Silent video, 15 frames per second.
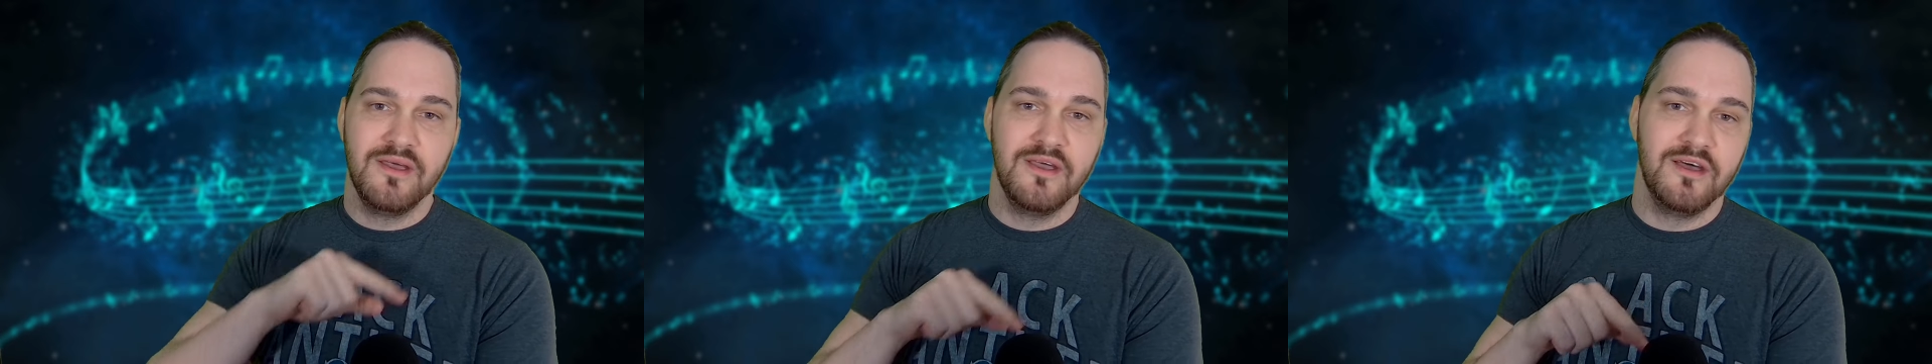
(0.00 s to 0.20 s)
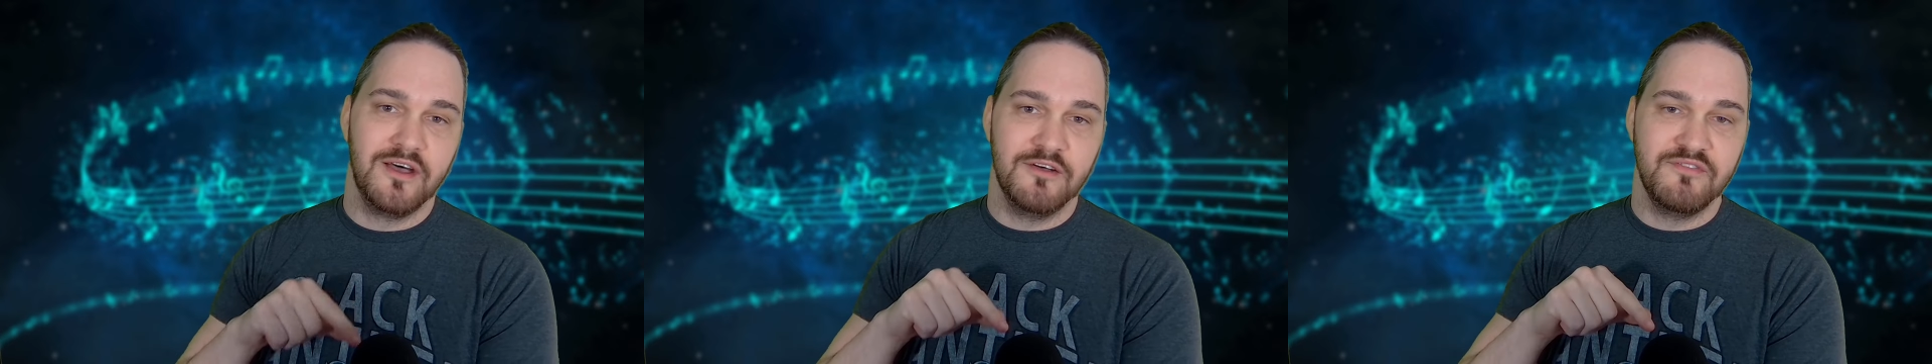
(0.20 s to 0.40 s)

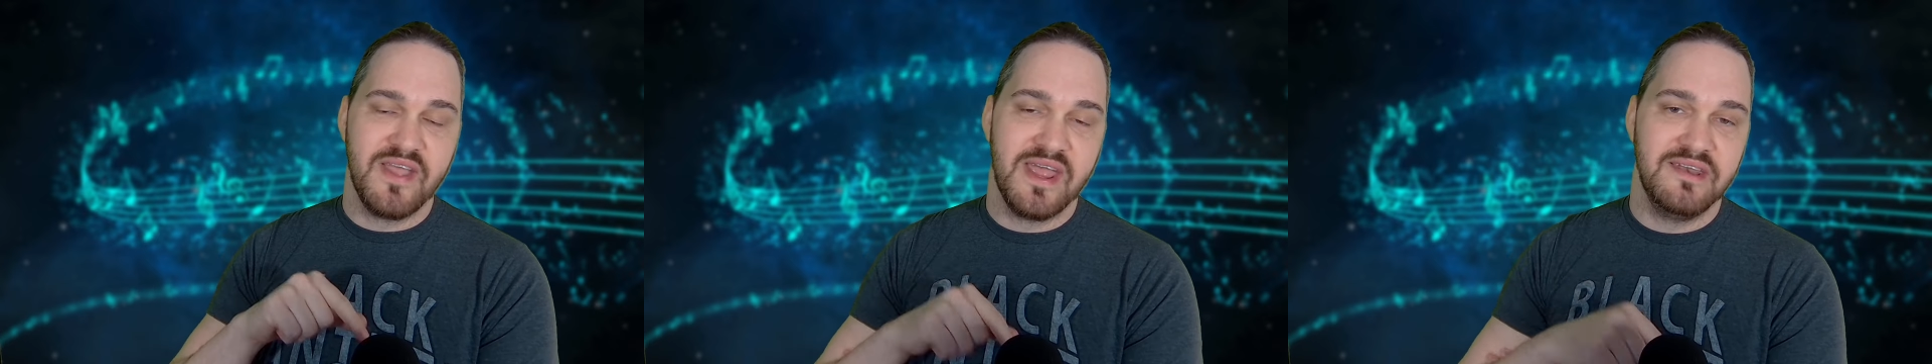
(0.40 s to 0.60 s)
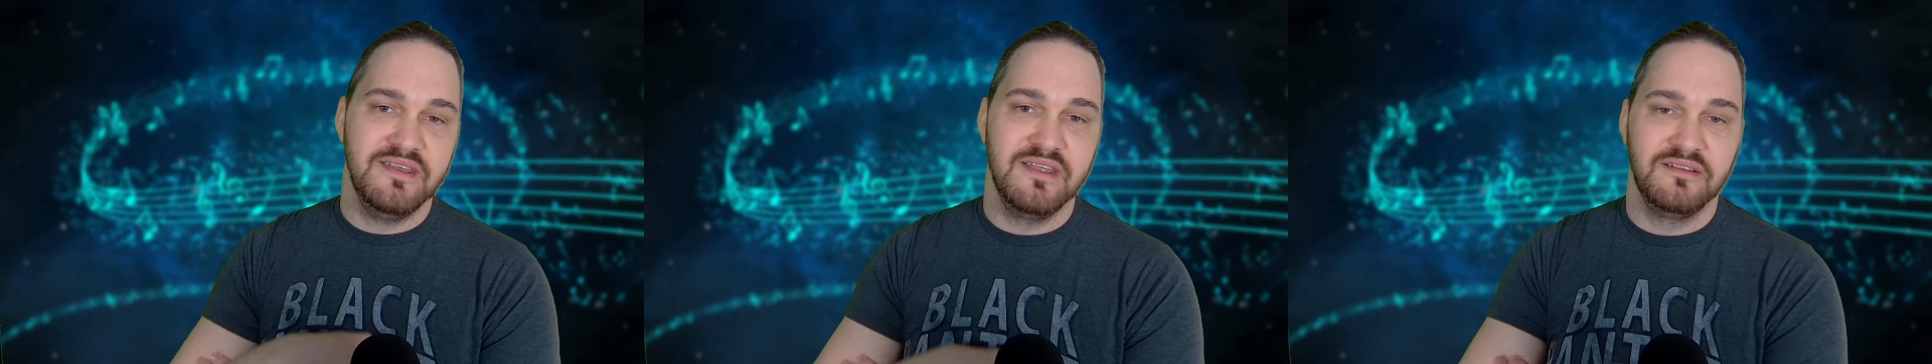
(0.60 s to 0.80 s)
of
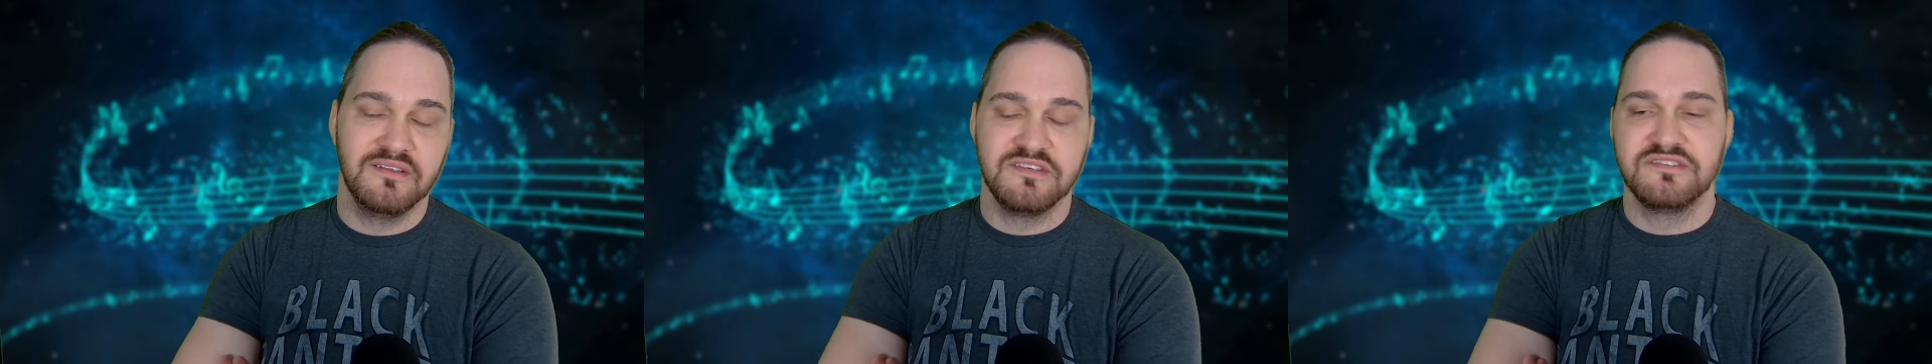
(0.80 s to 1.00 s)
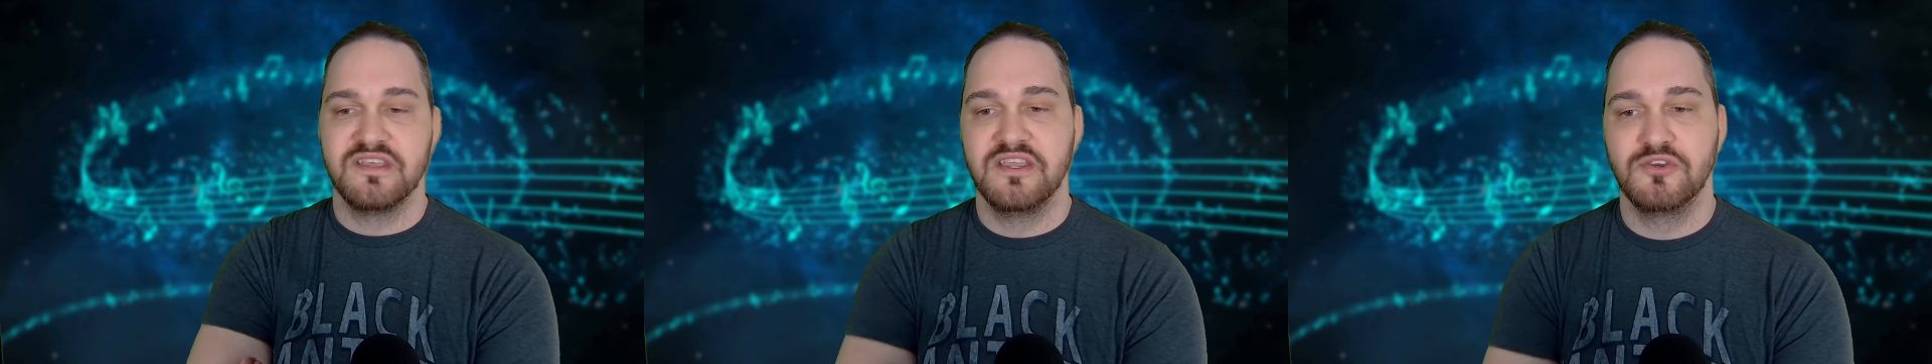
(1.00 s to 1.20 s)
ending the
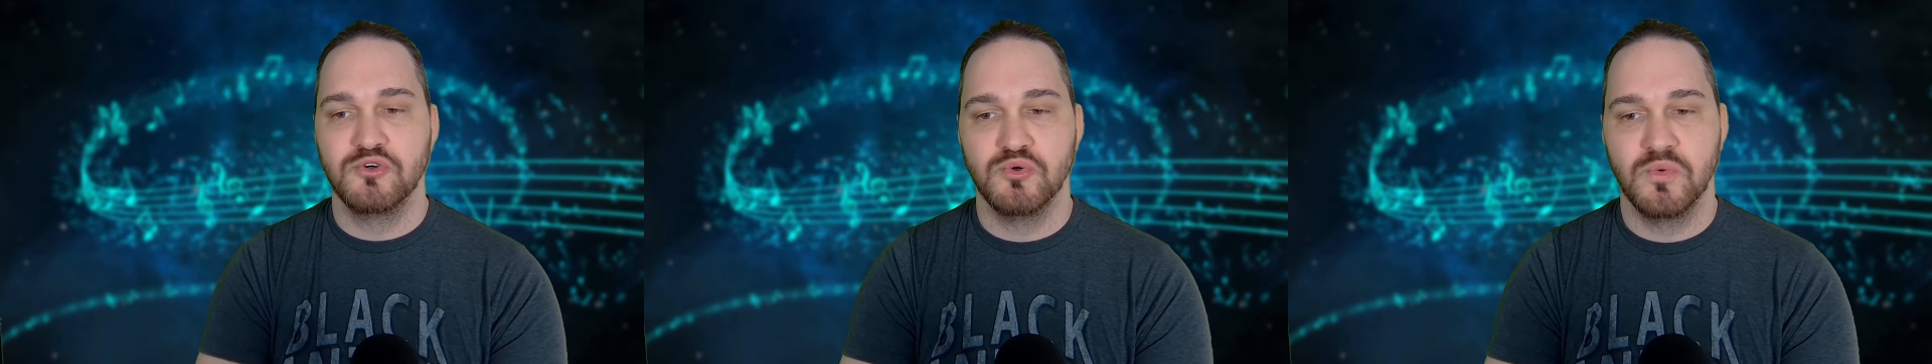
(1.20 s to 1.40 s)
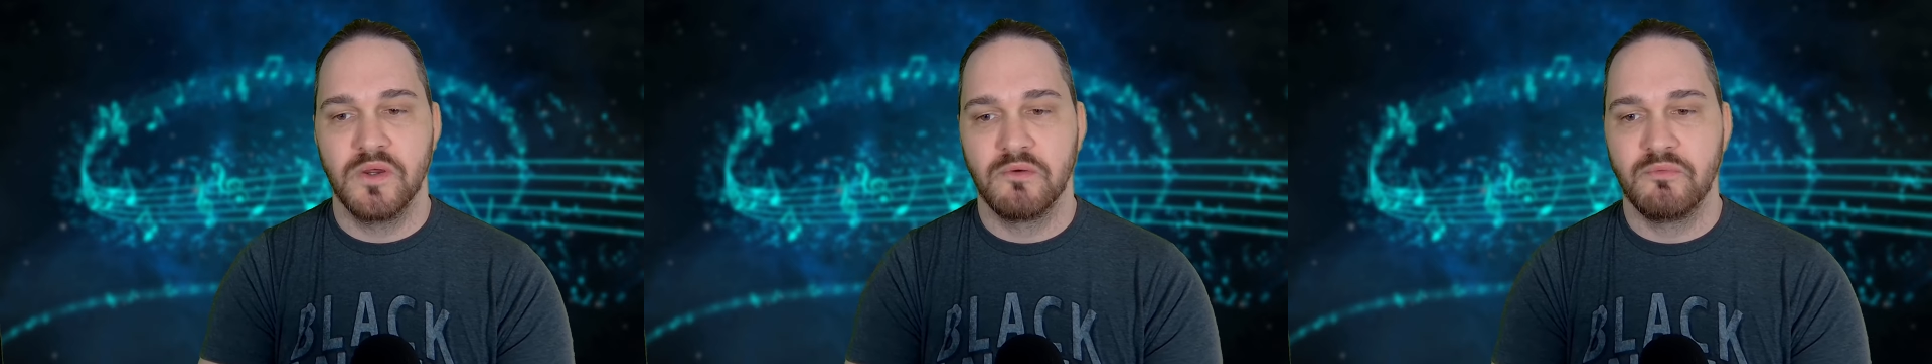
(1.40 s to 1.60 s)
cycle
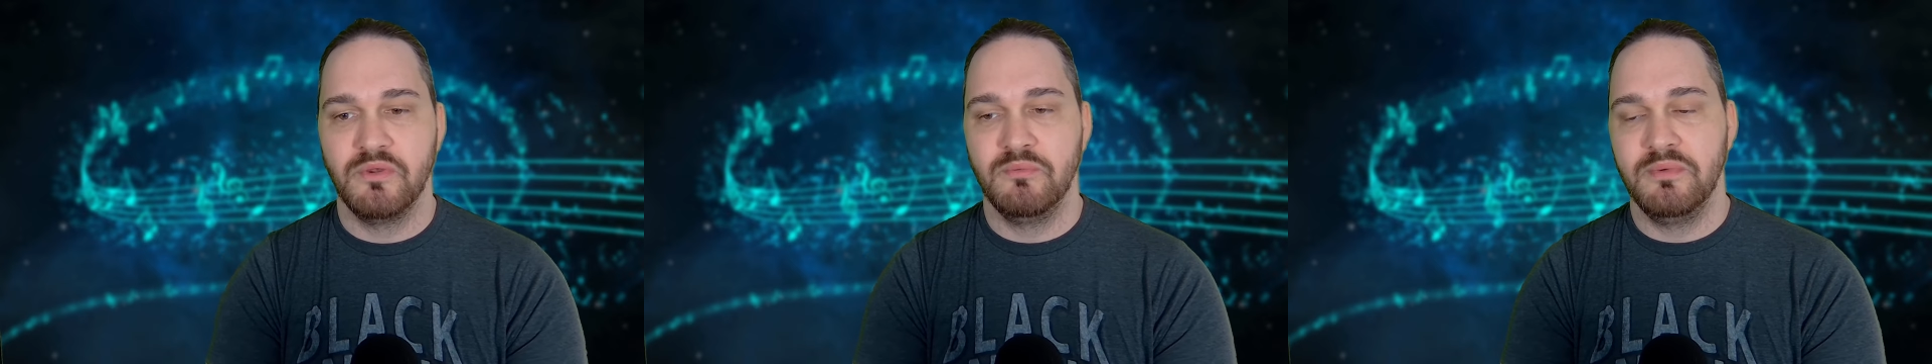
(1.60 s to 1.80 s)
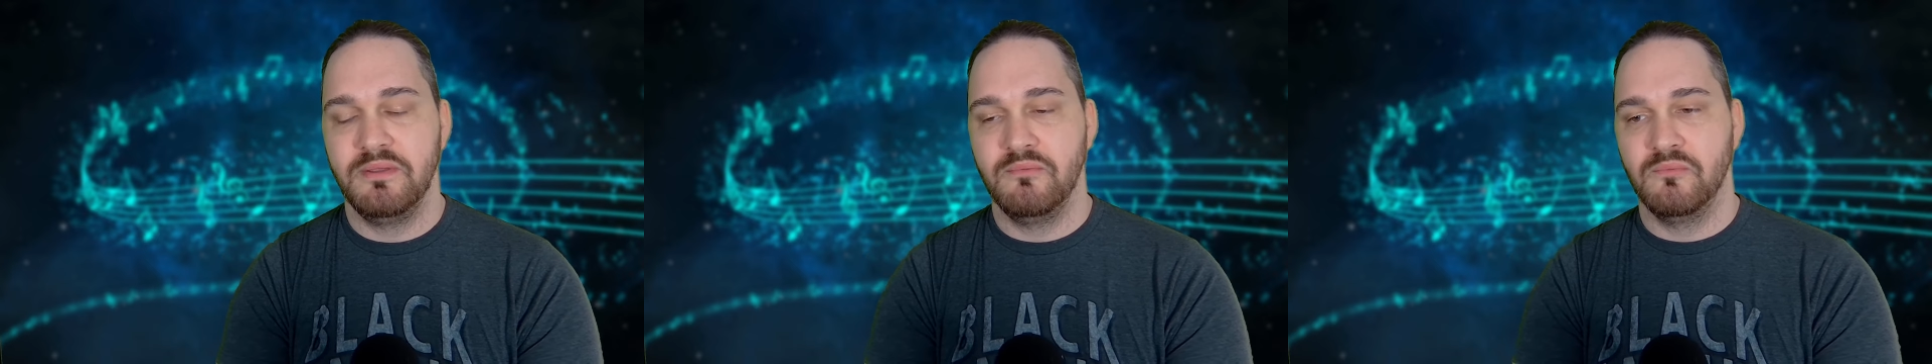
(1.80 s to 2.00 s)
where
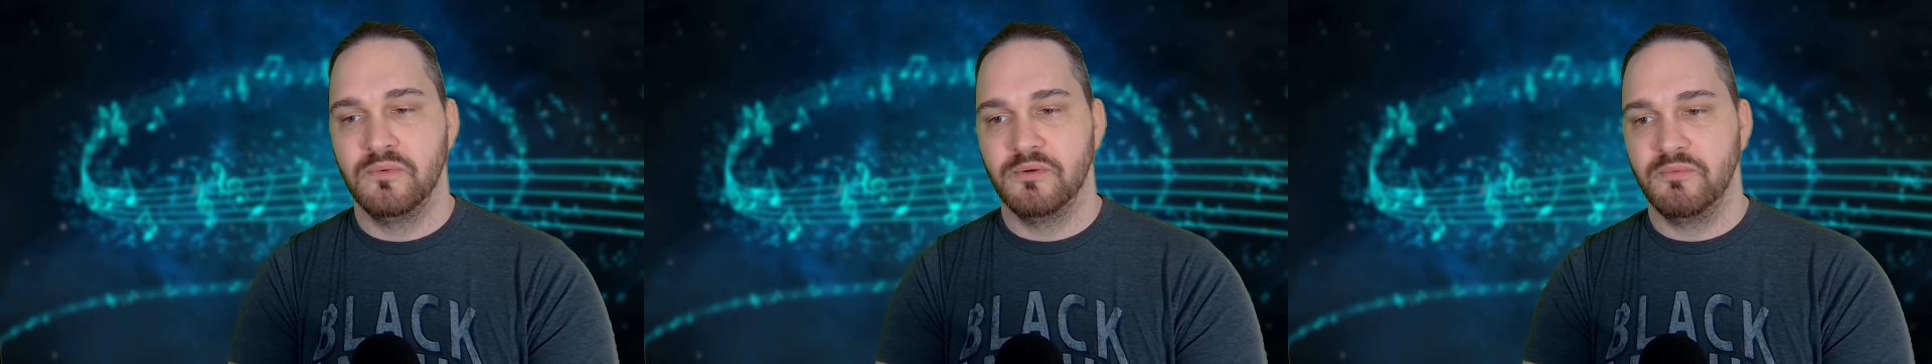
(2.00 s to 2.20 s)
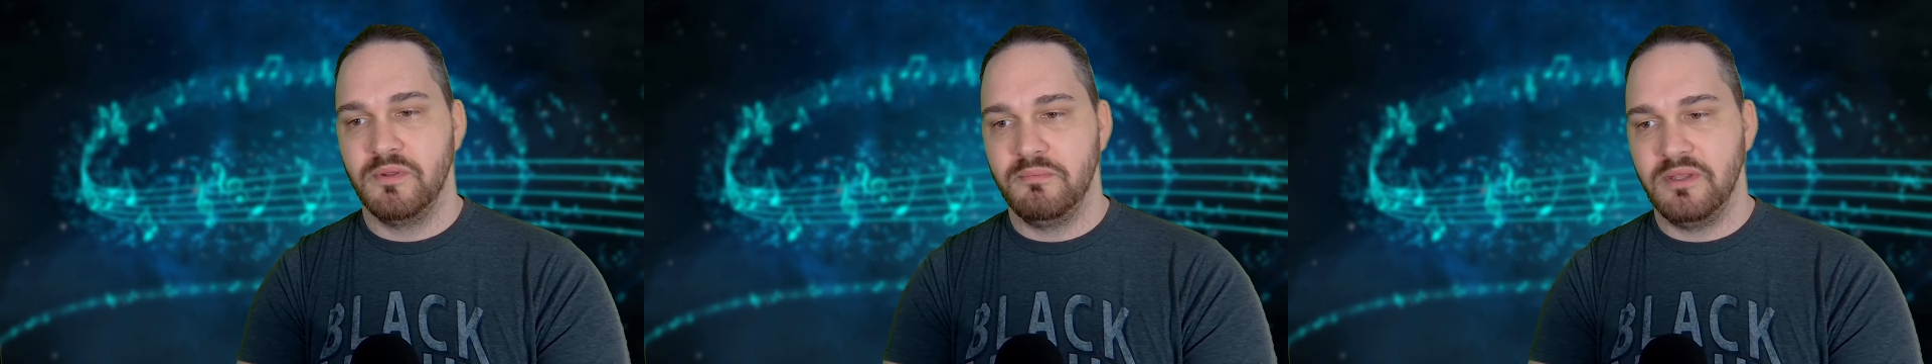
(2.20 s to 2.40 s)
we where
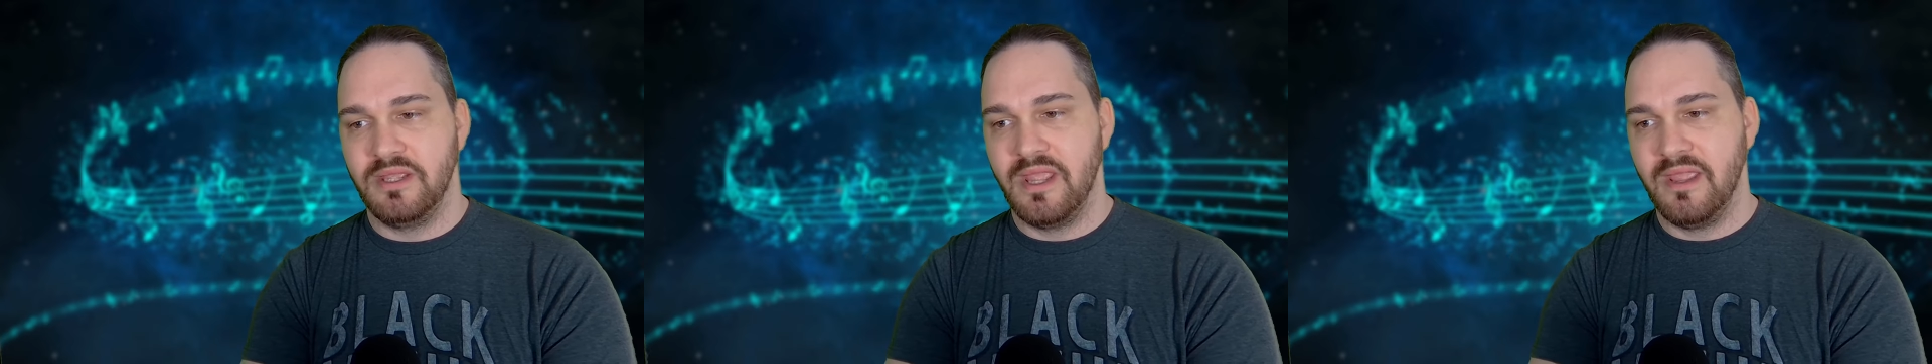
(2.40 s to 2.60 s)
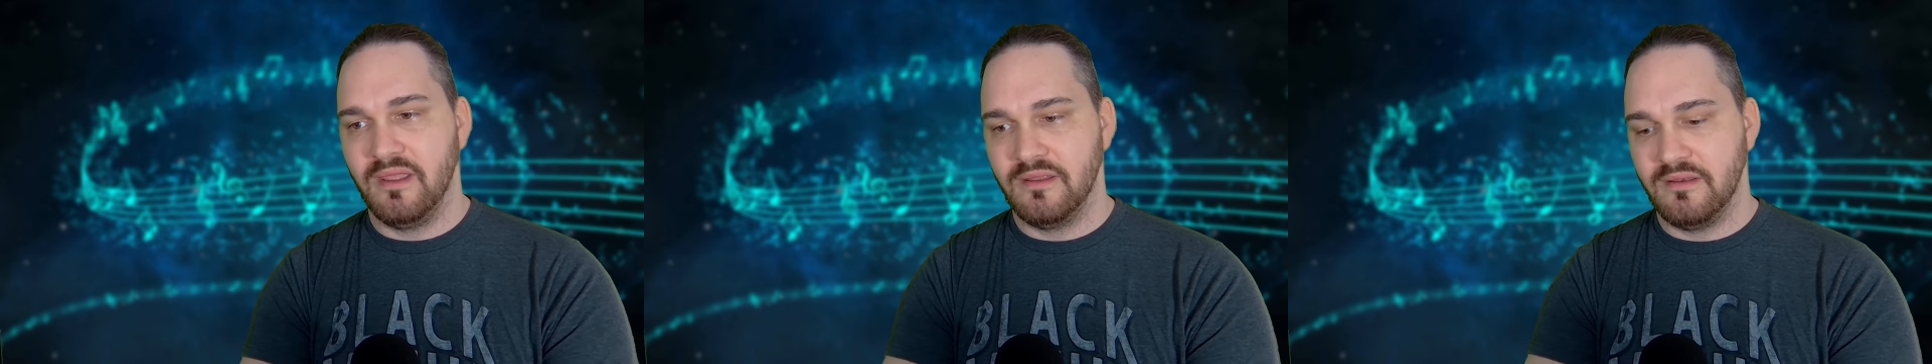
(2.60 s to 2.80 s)
we
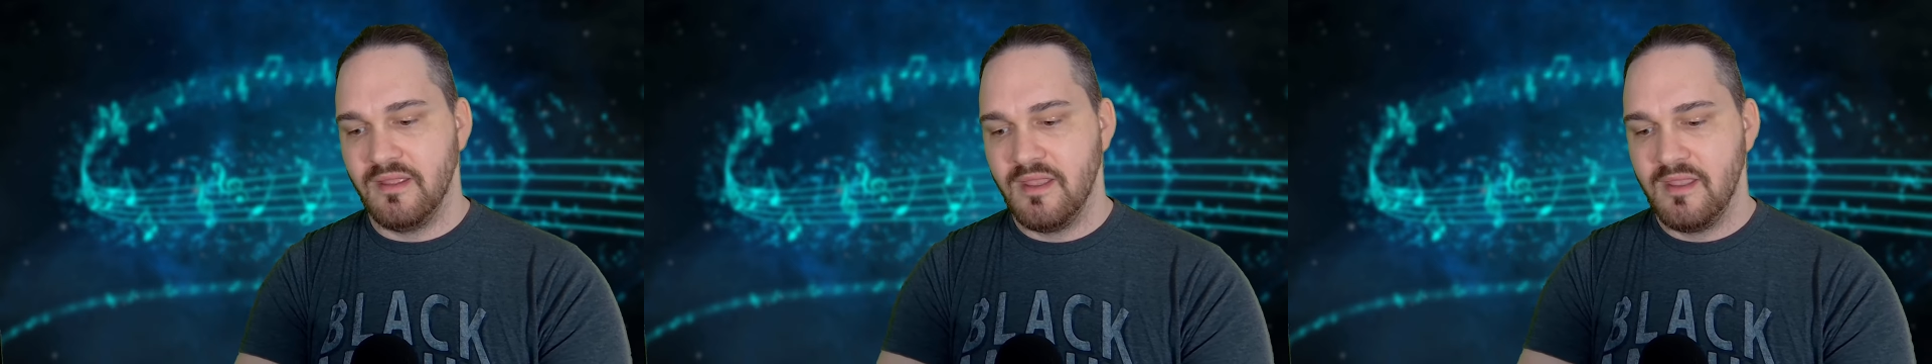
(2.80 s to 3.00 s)
began